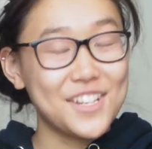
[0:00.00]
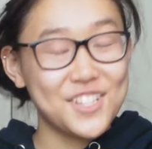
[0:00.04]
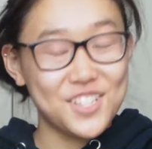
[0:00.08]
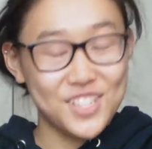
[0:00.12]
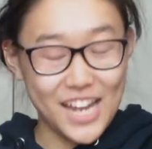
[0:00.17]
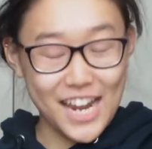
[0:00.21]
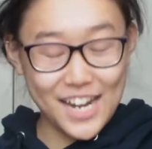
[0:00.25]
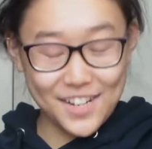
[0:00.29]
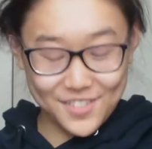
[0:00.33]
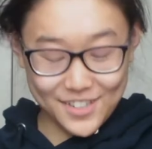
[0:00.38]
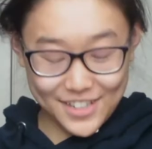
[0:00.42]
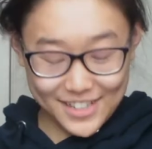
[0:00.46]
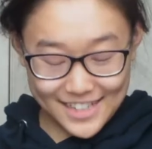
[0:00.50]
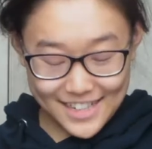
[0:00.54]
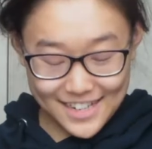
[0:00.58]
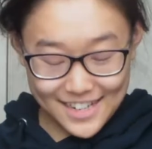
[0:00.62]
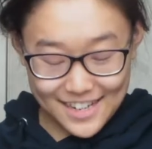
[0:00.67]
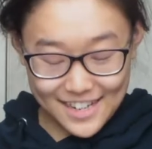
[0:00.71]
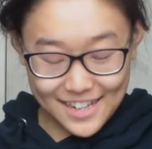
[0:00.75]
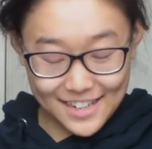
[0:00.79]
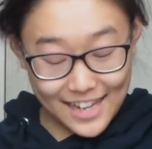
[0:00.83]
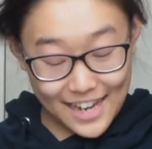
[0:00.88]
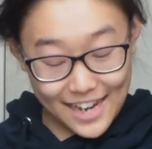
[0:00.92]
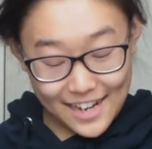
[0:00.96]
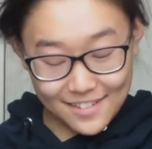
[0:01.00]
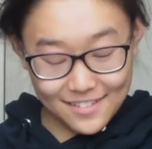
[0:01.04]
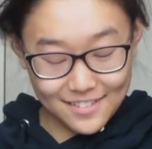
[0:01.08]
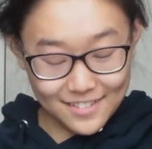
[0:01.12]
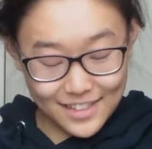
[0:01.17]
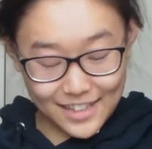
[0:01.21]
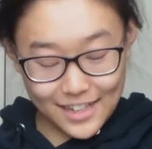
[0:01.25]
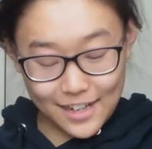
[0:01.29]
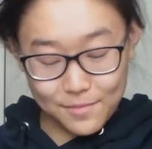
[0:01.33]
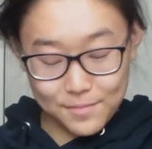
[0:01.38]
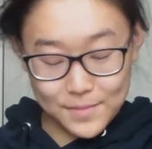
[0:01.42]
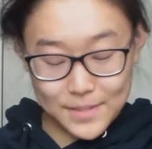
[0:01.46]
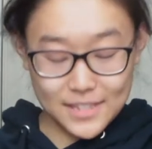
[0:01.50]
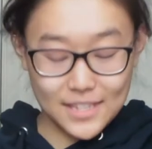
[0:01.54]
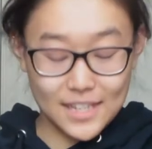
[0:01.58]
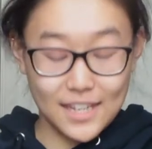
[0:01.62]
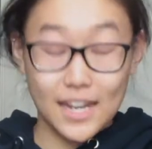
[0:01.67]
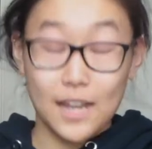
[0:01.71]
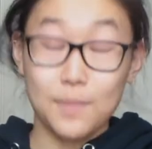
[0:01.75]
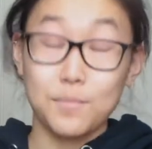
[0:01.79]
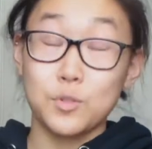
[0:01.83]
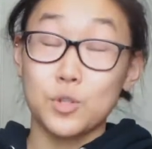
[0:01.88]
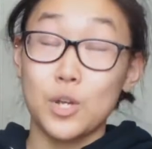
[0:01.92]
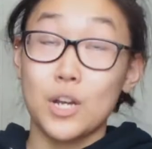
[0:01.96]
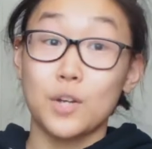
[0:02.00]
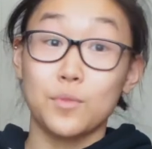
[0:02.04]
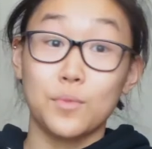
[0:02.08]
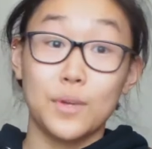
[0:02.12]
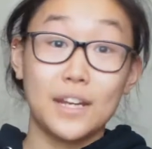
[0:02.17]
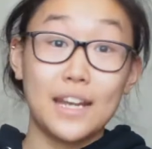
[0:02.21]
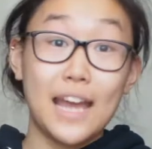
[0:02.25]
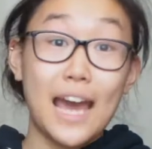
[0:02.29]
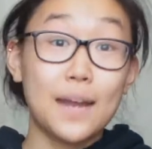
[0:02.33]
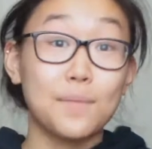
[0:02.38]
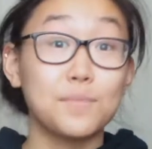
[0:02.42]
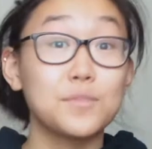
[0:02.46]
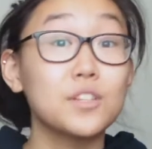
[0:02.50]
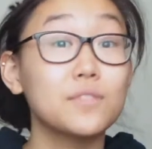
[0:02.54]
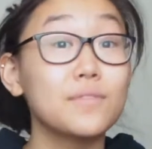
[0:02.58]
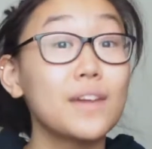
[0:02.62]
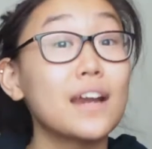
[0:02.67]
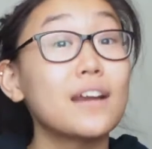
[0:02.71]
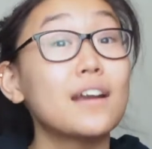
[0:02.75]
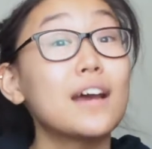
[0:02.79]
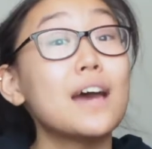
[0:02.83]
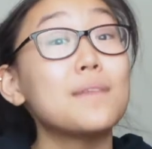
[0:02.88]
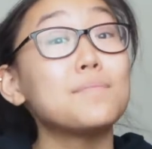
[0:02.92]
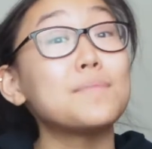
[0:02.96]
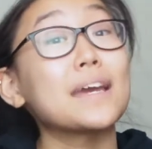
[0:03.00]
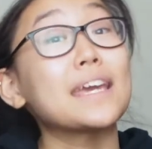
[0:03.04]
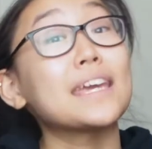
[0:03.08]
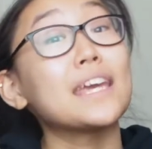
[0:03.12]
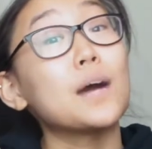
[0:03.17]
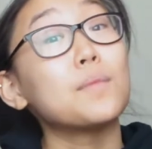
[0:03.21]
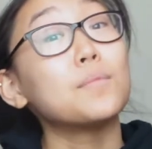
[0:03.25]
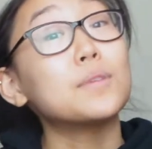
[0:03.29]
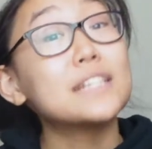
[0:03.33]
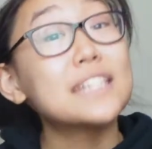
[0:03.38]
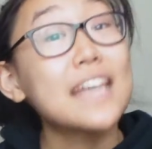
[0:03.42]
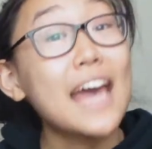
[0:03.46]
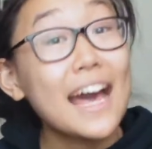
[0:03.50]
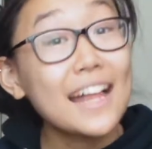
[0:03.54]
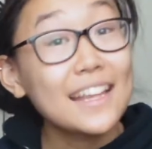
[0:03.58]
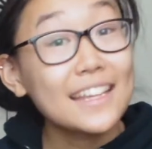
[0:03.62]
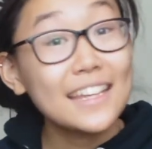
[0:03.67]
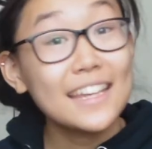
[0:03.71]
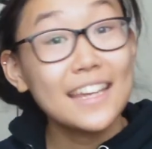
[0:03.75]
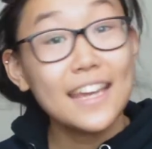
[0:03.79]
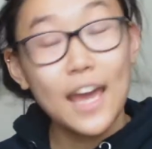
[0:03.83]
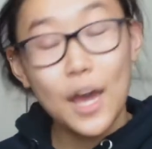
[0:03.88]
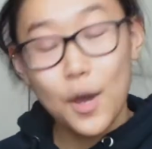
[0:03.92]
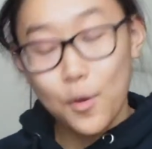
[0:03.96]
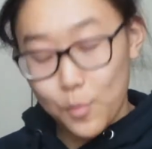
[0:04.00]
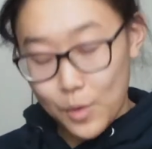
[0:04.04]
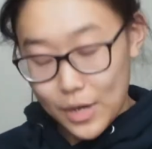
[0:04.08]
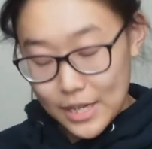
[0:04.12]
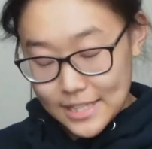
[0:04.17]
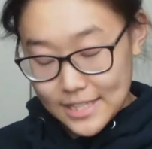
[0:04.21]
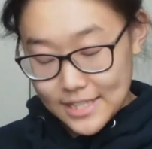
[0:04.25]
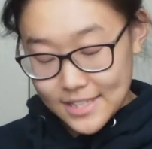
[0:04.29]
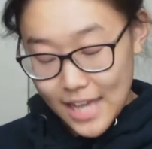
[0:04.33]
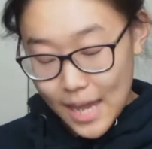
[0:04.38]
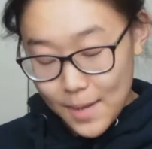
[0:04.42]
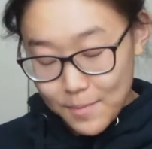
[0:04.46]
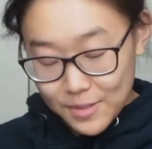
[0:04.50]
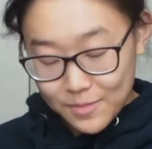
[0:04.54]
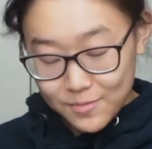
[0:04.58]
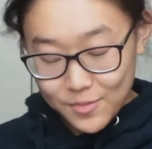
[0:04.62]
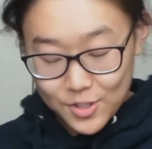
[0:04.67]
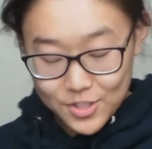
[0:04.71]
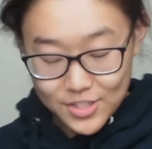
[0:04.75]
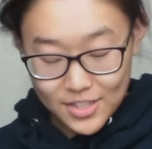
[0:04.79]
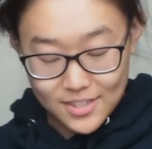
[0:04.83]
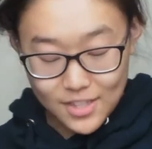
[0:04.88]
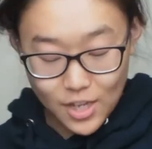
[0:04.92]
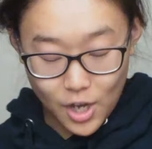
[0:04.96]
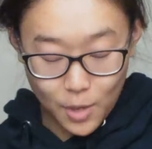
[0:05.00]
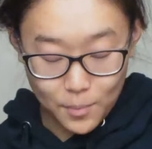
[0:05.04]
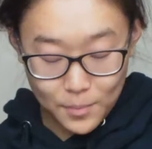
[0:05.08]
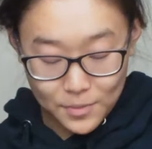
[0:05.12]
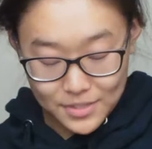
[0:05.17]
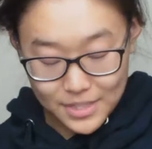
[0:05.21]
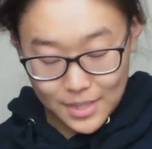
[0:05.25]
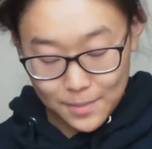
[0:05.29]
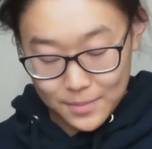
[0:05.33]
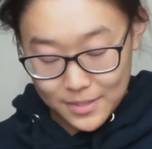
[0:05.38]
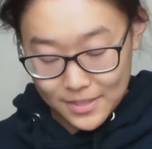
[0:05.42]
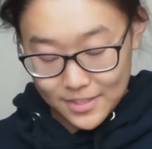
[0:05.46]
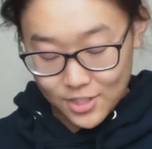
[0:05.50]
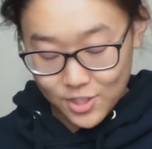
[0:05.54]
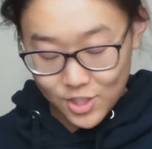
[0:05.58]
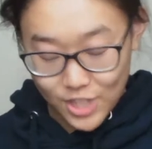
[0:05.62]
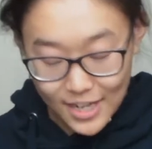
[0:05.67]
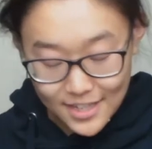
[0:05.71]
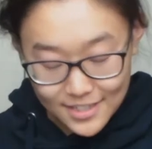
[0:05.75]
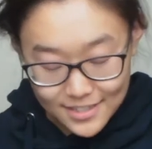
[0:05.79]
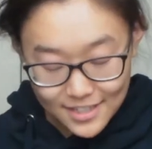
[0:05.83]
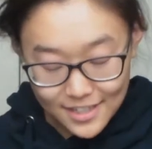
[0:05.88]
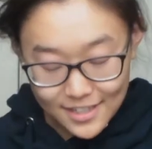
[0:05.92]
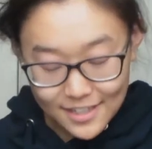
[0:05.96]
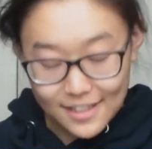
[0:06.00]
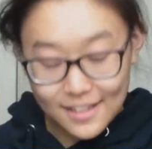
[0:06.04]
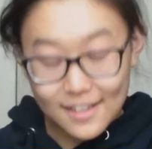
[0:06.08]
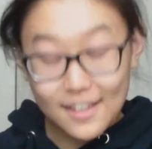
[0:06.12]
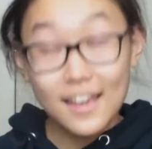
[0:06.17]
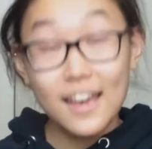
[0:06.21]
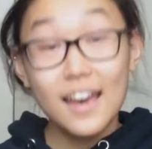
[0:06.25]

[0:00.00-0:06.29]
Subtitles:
in January, again, like I've been saying, I've been trying to read Adam Silvera and Becky Albertalli, was Simon versus the Homo Sapiens Agenda.